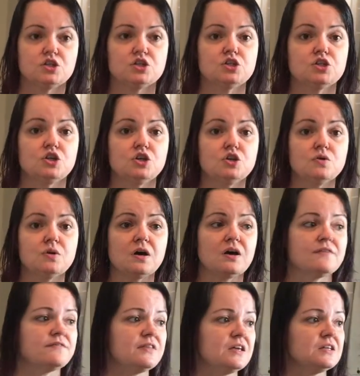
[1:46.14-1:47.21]
2
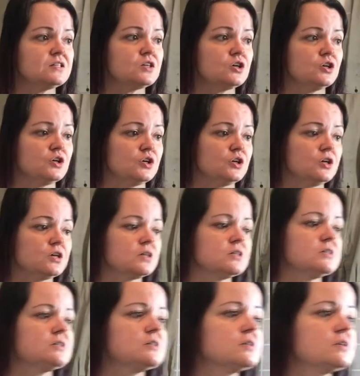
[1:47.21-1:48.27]
of these hooks,